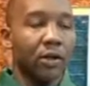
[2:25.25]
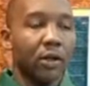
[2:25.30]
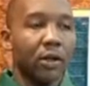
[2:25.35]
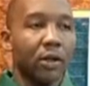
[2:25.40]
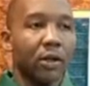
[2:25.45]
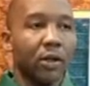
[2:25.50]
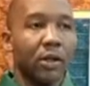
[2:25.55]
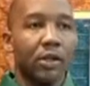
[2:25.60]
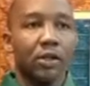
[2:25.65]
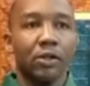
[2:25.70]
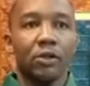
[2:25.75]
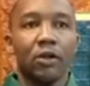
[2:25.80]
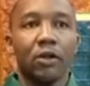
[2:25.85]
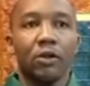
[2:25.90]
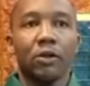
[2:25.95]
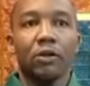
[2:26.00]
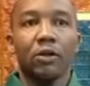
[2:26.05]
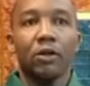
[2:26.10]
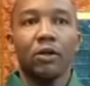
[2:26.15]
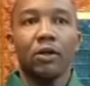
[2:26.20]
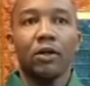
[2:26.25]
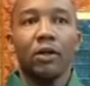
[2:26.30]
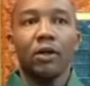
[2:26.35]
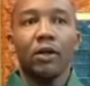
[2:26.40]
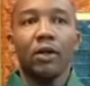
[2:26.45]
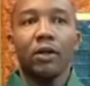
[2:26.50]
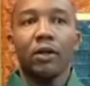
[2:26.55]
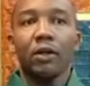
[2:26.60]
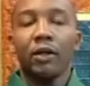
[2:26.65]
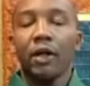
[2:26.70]
It is not
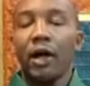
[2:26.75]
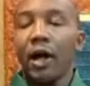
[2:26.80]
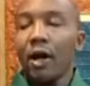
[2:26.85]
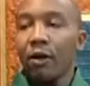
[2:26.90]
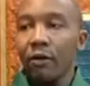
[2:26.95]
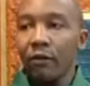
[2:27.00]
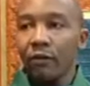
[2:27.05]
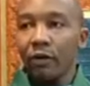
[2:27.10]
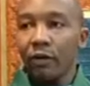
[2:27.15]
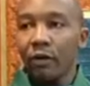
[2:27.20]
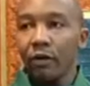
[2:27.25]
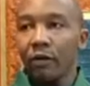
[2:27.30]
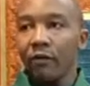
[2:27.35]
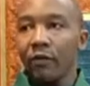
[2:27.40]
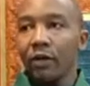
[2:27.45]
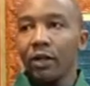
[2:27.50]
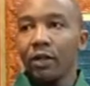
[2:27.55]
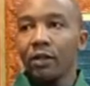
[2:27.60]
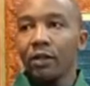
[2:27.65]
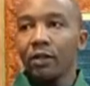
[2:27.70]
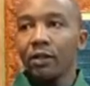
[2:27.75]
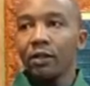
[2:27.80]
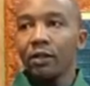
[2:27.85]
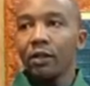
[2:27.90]
the Ark of the Covenant.